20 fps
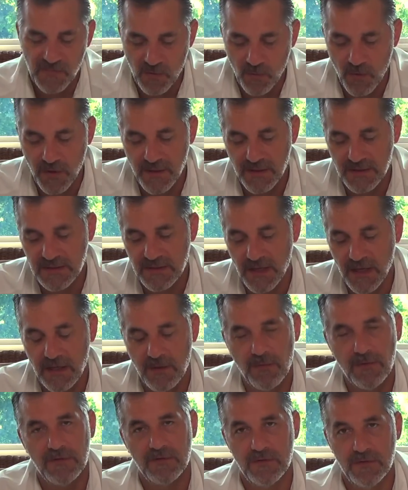what it's
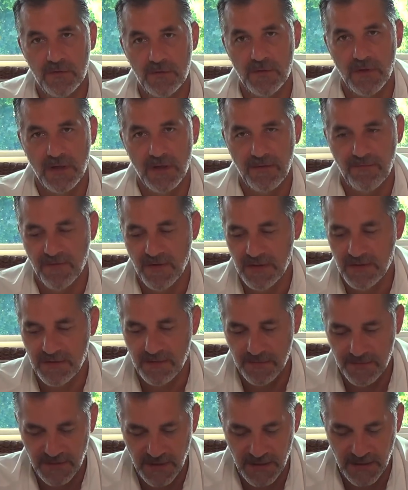like when two
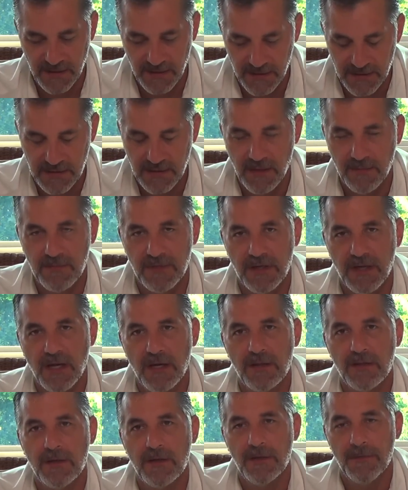unconventional thinkers come
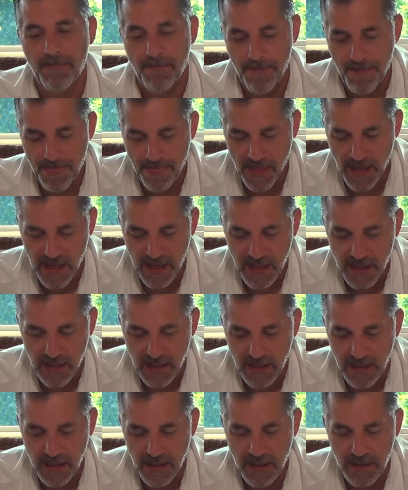together
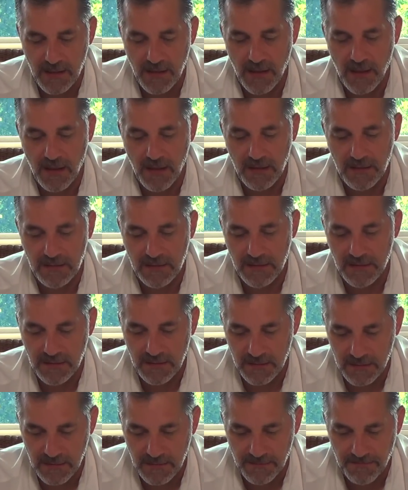and
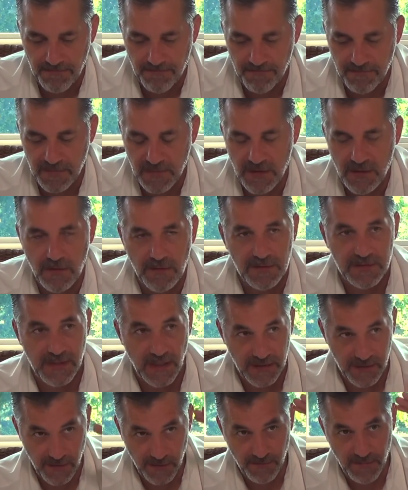
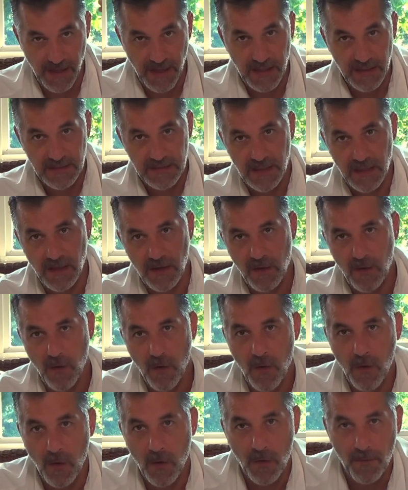set their minds on a
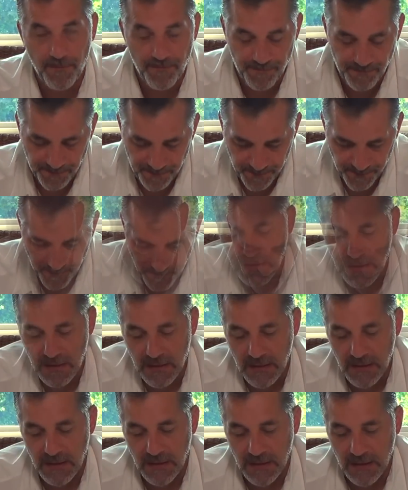goal.
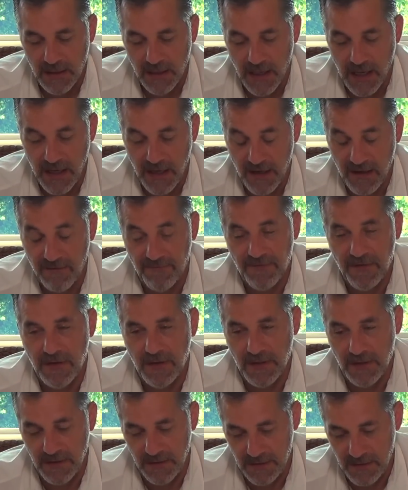I have
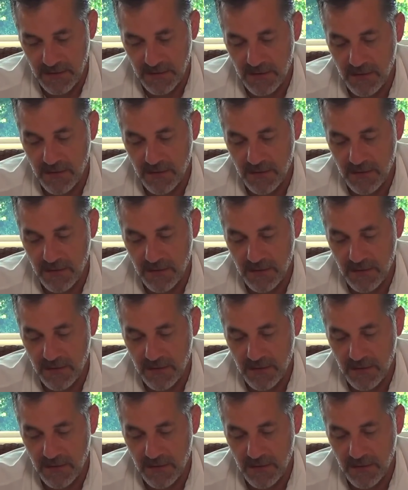a